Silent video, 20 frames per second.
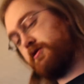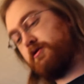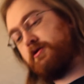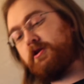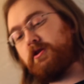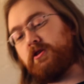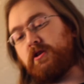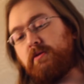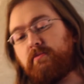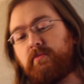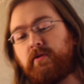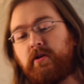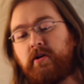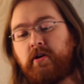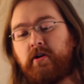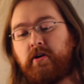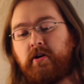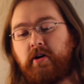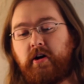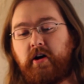don't need them.
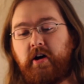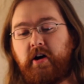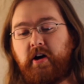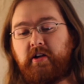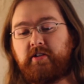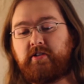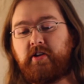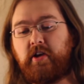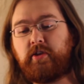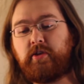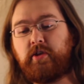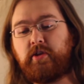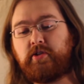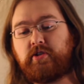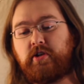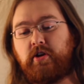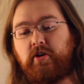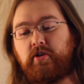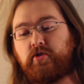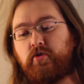Take
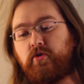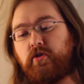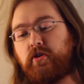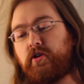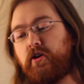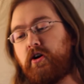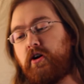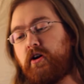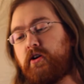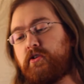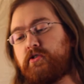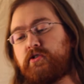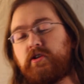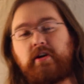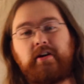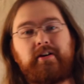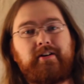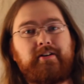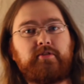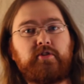these territory cards
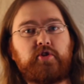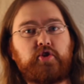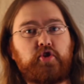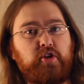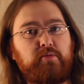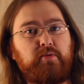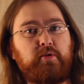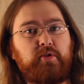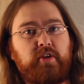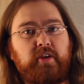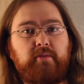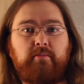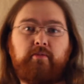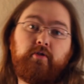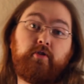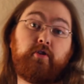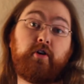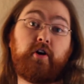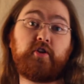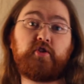and distribute them
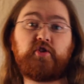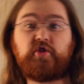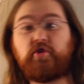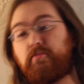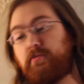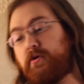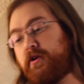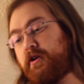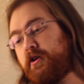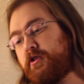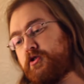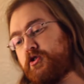across your playing